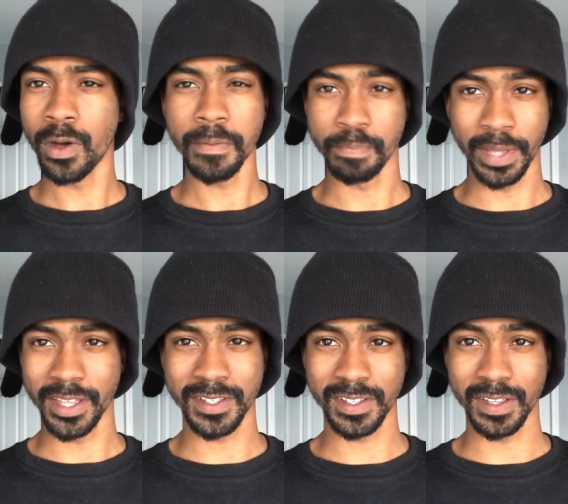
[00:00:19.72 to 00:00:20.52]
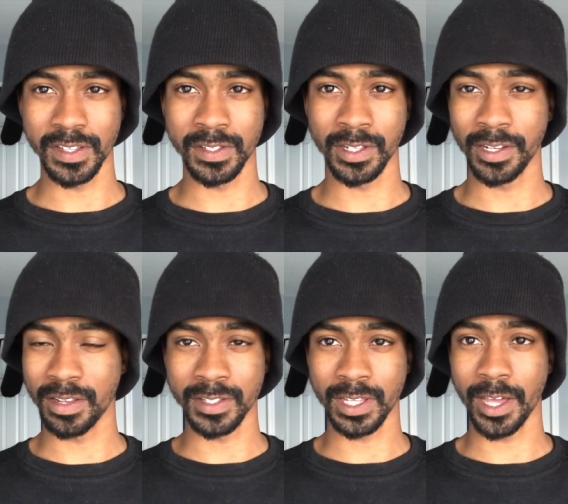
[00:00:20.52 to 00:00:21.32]
what basis did they
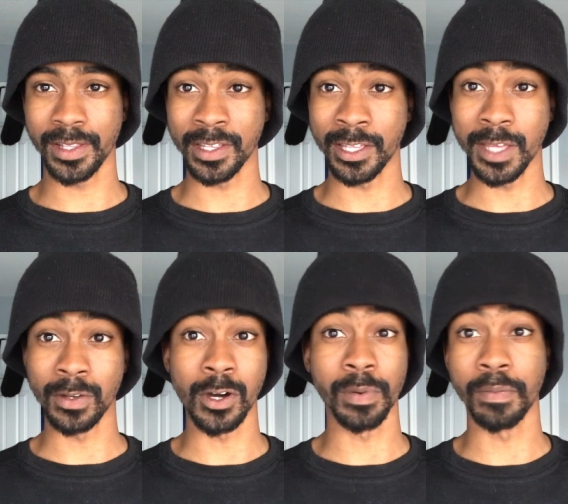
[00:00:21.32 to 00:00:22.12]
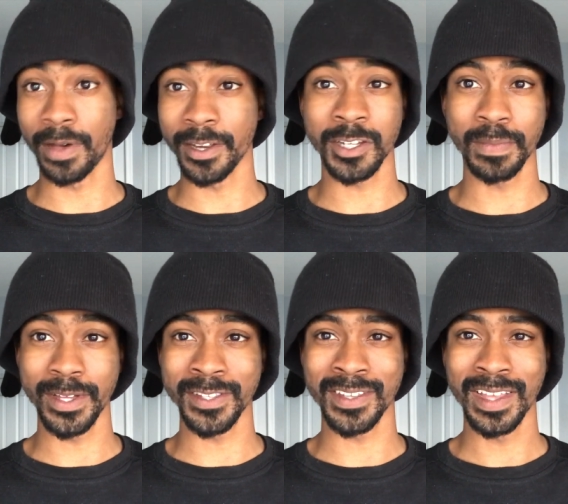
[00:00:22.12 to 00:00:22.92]
decide to keep corporal
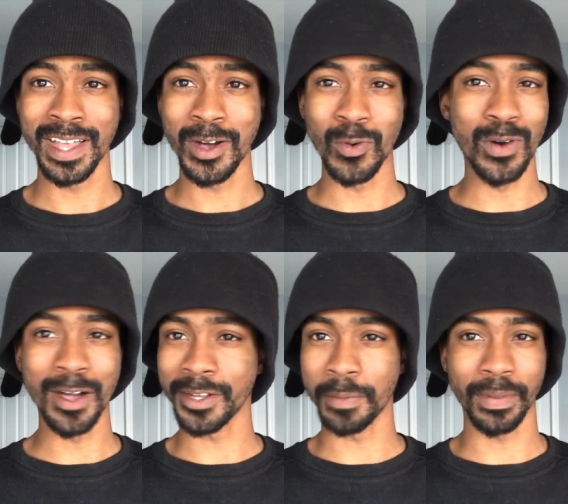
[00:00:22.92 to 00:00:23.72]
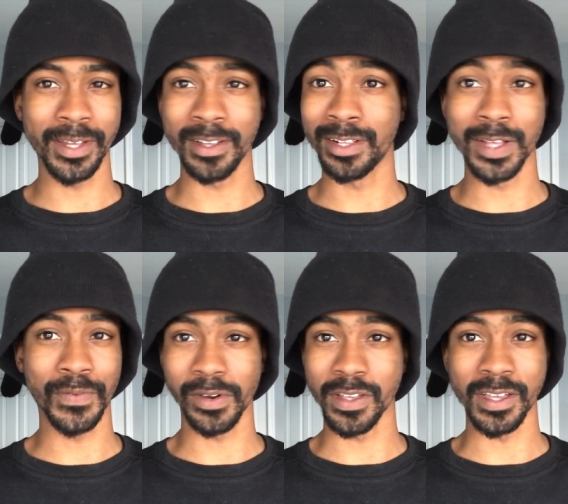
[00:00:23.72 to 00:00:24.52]
punishment? Well, I'm going to play the clip for you